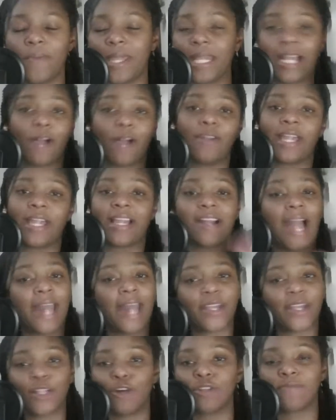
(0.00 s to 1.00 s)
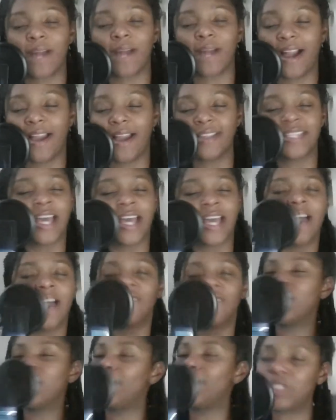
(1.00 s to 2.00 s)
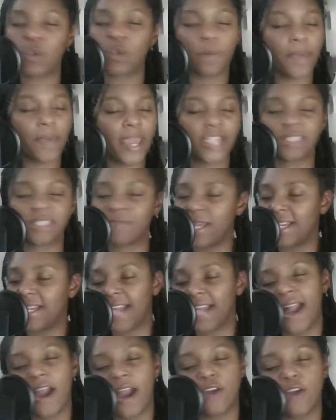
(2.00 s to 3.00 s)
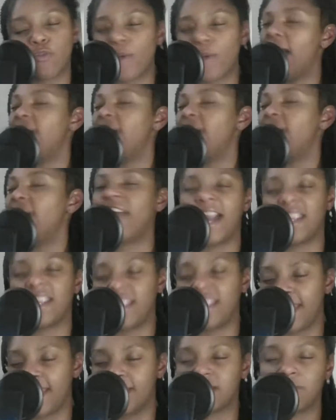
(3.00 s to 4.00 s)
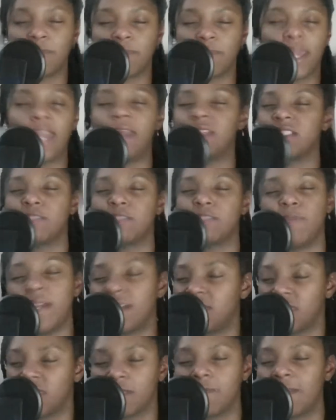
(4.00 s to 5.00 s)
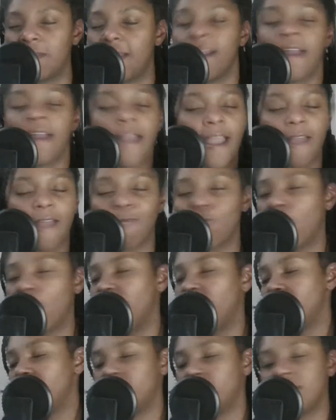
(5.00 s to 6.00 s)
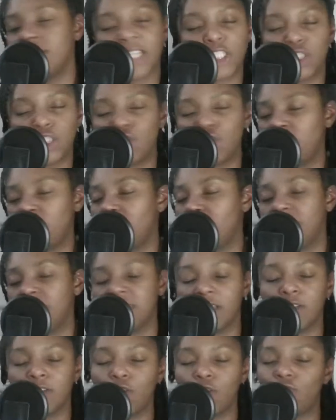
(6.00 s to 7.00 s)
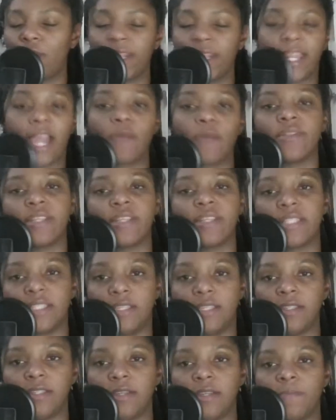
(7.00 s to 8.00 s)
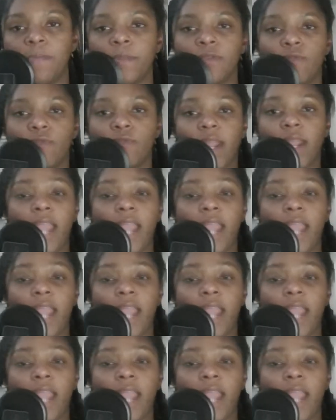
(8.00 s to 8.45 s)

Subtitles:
Like I would like kind of close my eyes, flip it to a page and be like, God, wherever I land, may it speak to me and what it is that you need me to know right now in this season. Right.